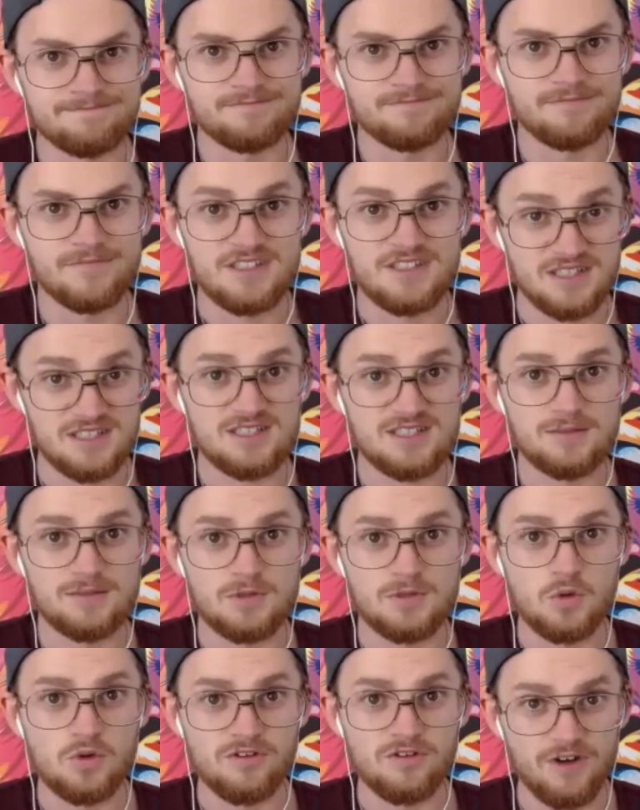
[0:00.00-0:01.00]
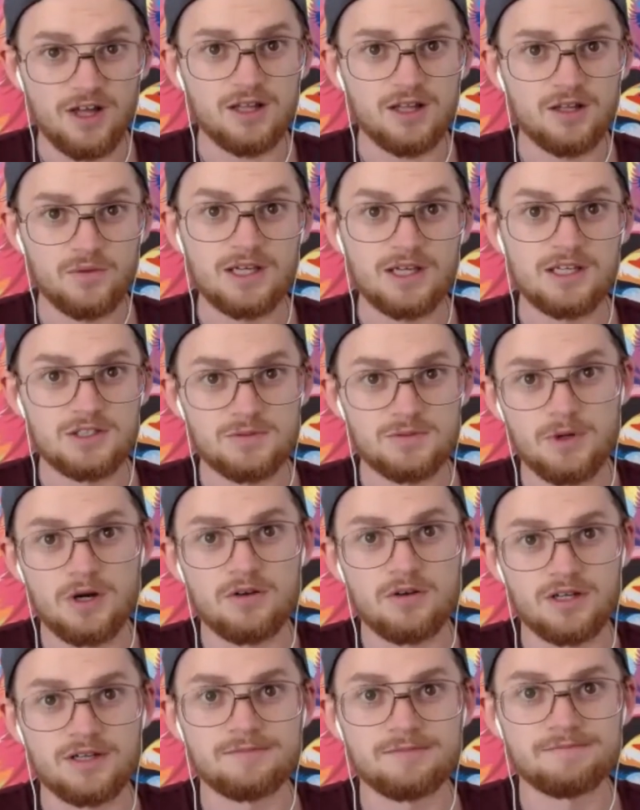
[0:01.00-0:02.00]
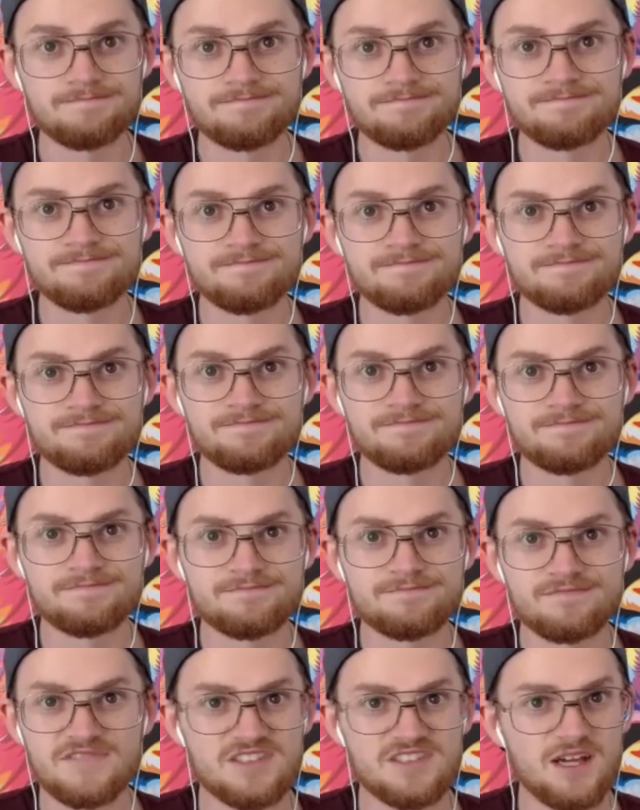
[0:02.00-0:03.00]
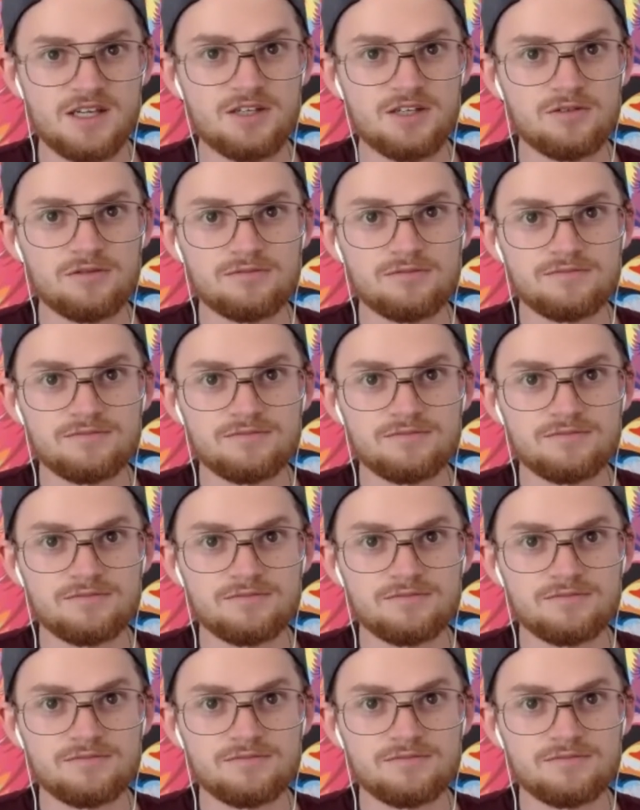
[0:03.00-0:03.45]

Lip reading: The system you were following is broken. It's not you.